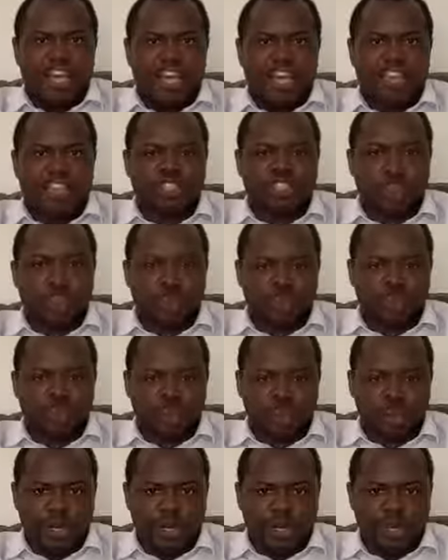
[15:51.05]
In his
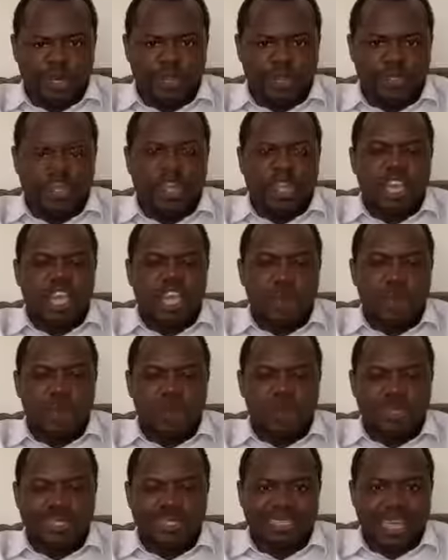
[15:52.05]
own words, it
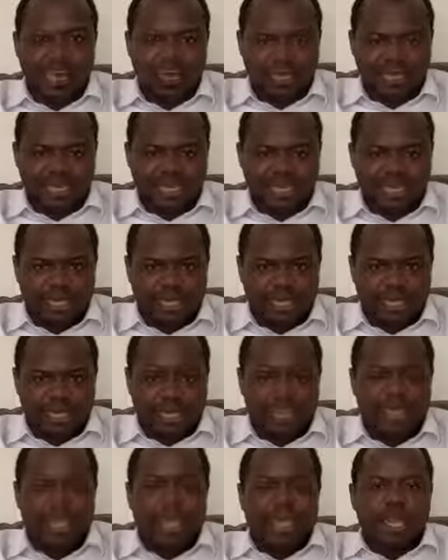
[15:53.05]
was a
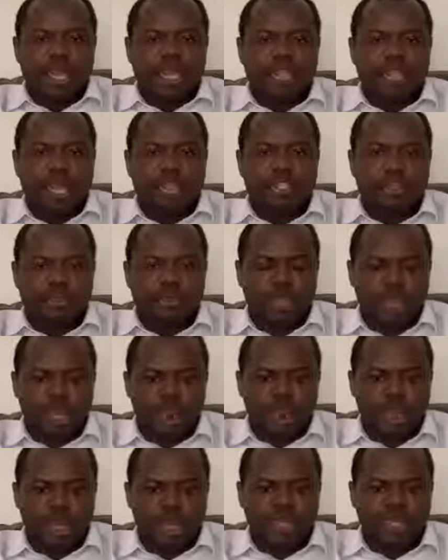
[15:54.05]
mistake. He has
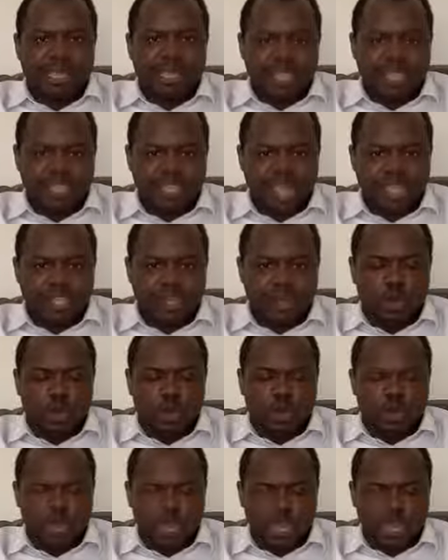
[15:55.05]
recorded that on
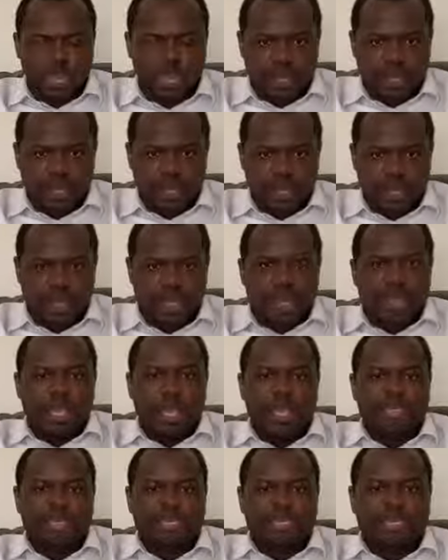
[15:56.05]
video.
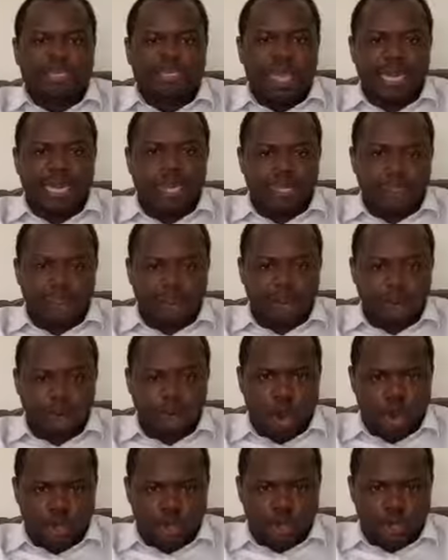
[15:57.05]
He has said it on
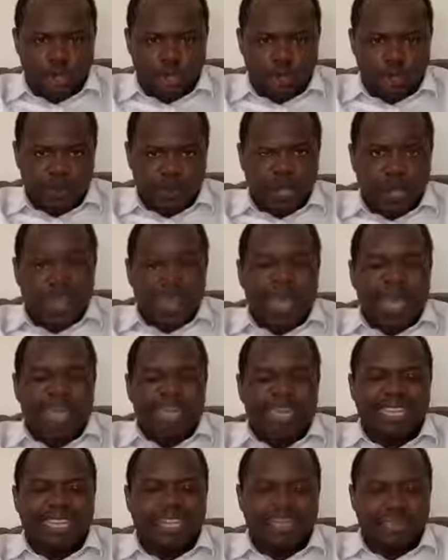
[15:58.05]
audio.
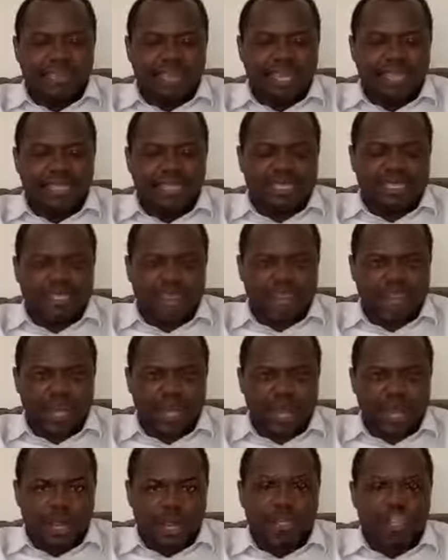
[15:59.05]
and his face is
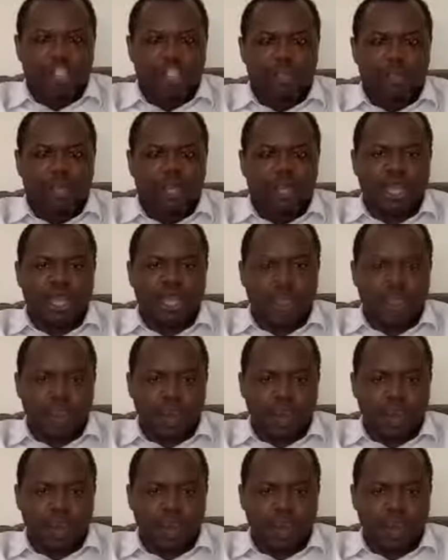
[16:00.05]
there during a